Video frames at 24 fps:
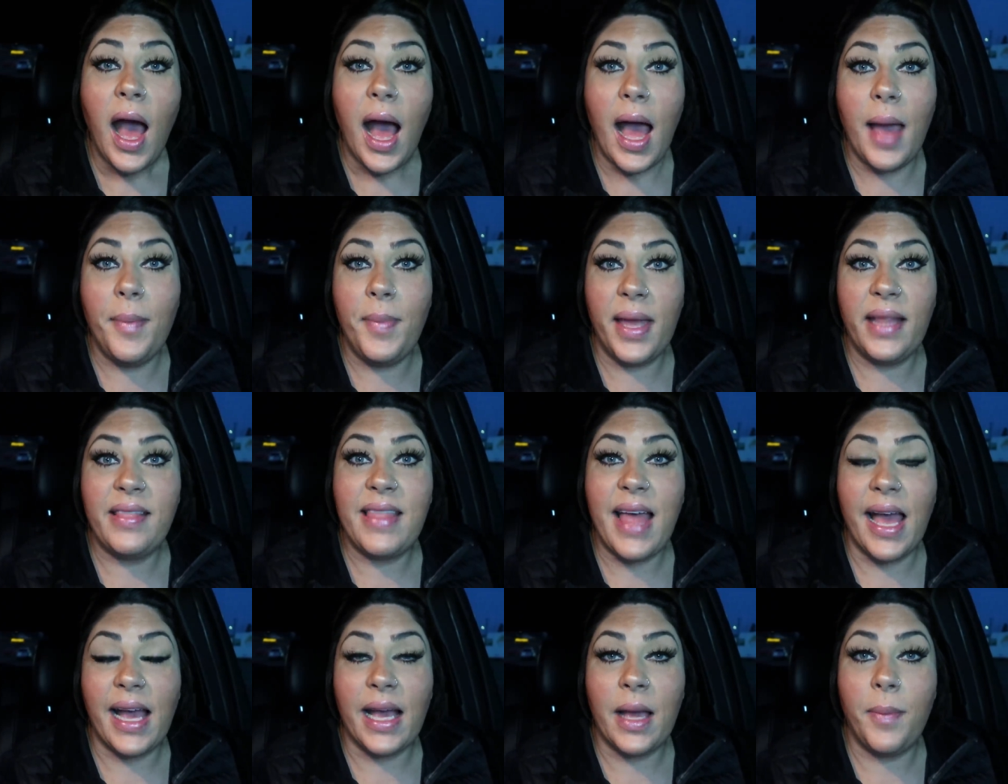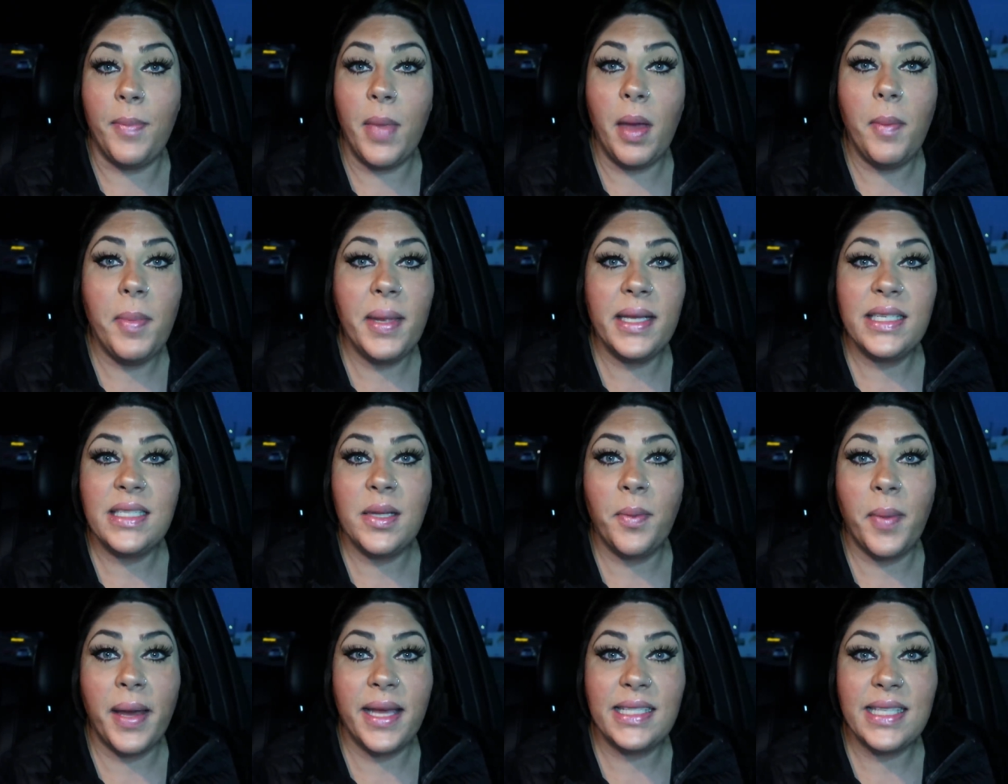I made that
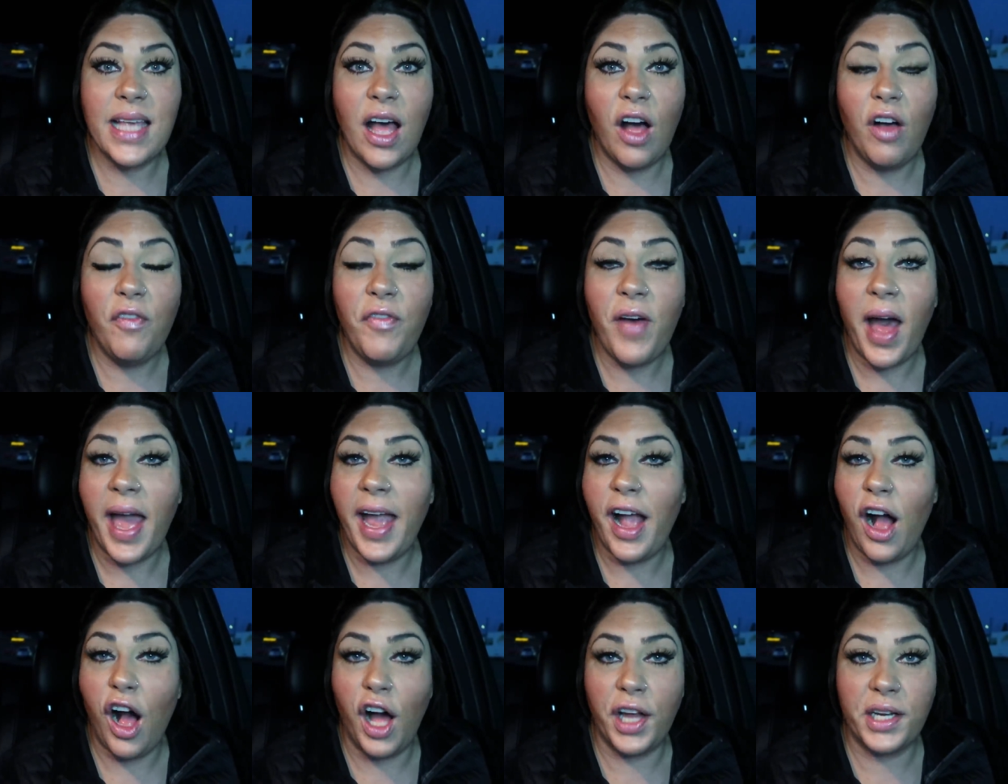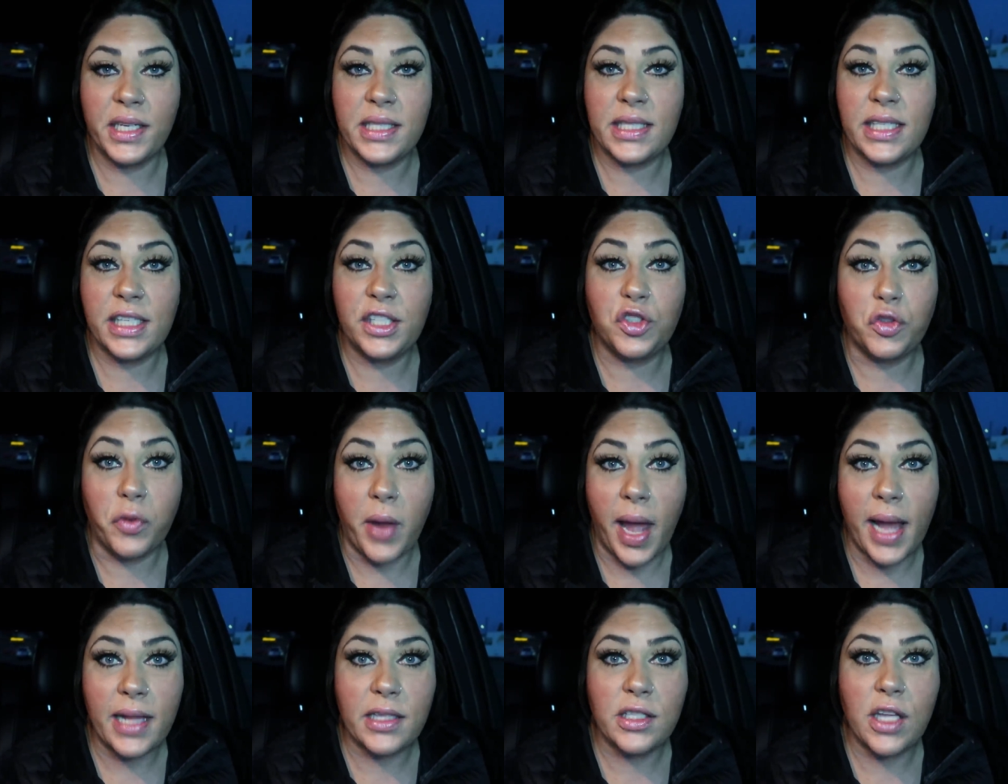commitment to myself. I honestly
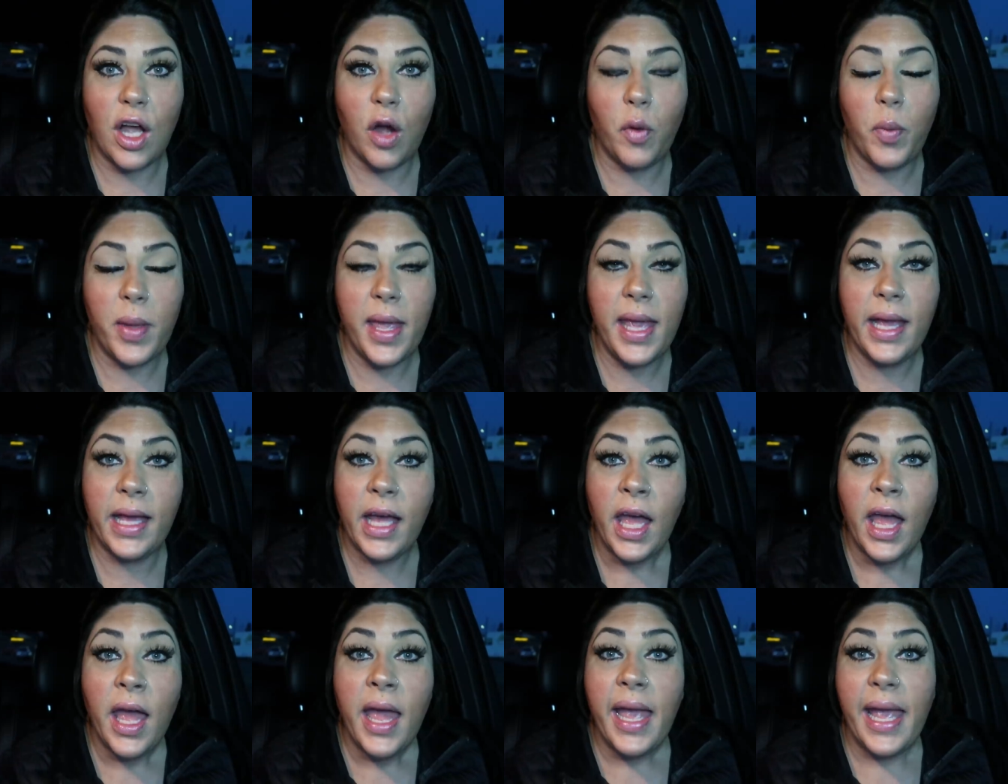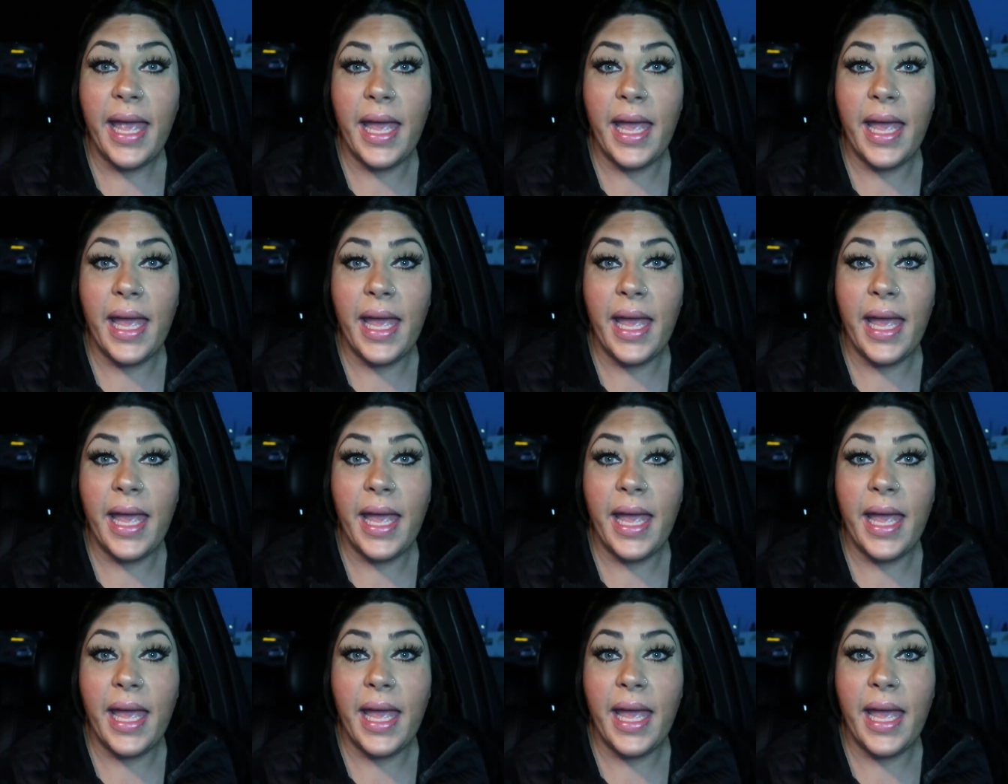tracked all week.